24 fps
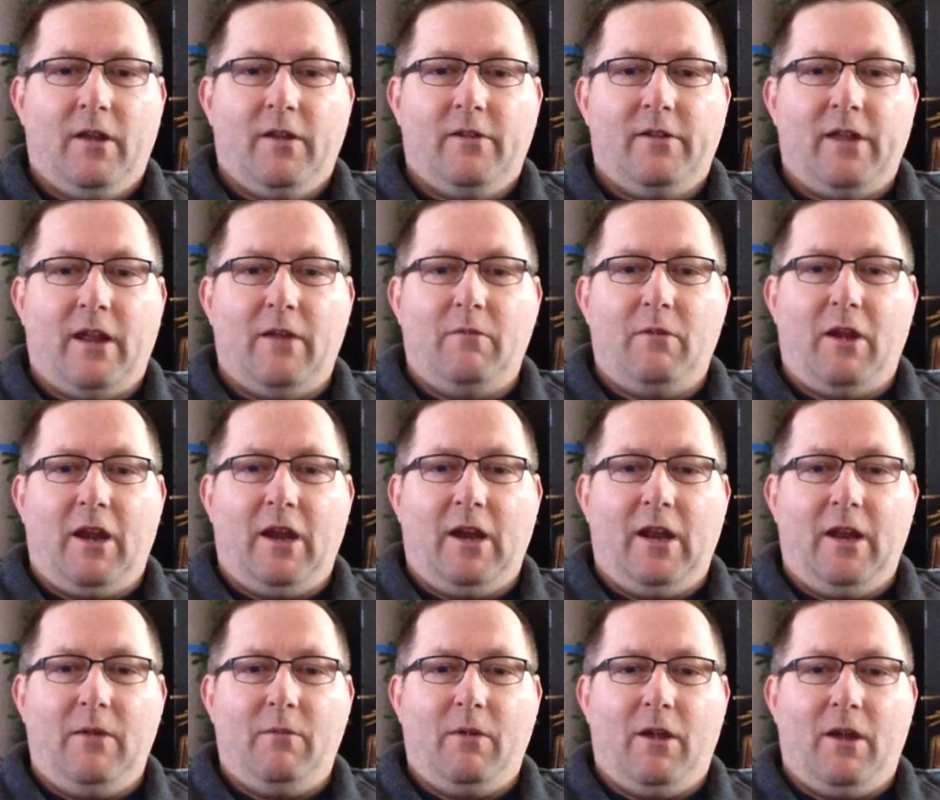Send me an
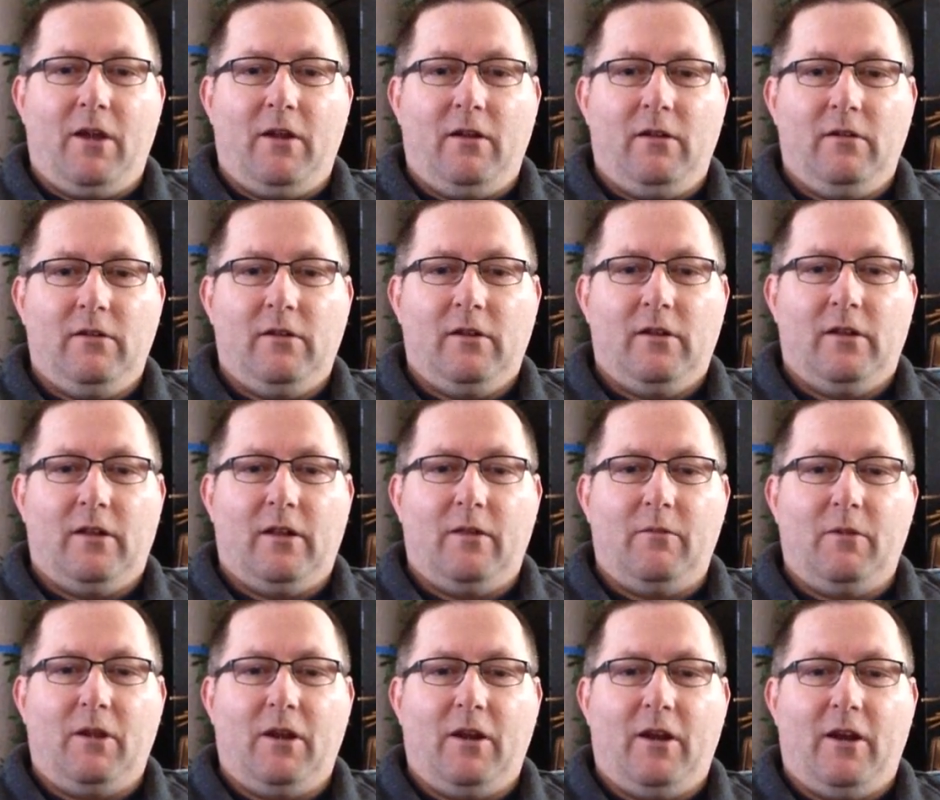email.
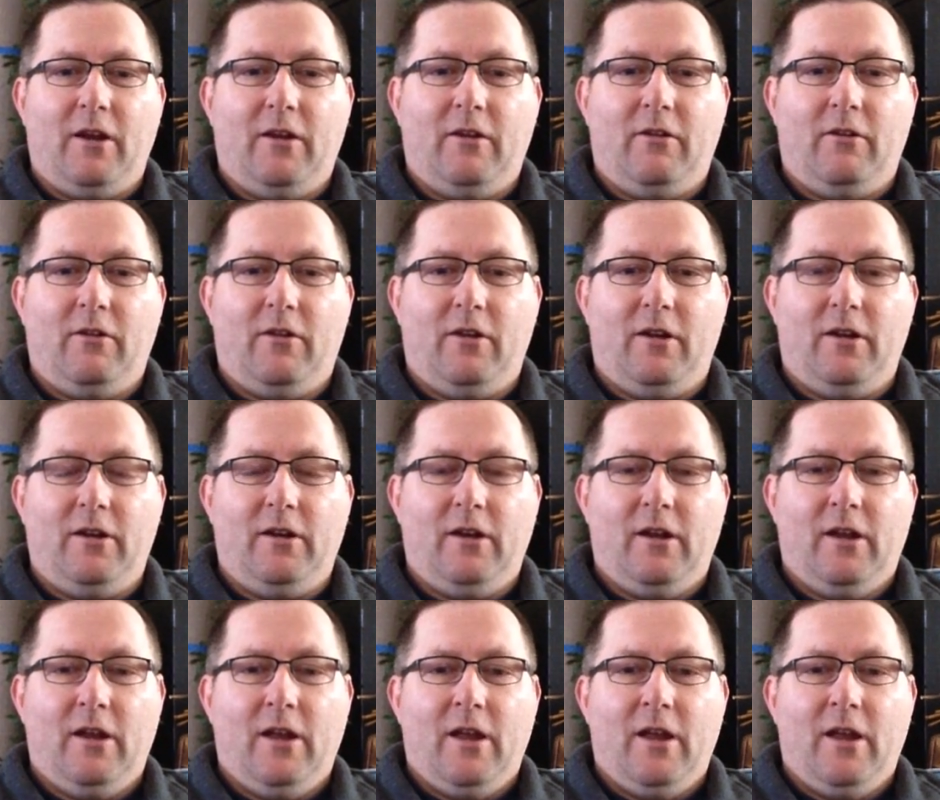Let me know how you're doing.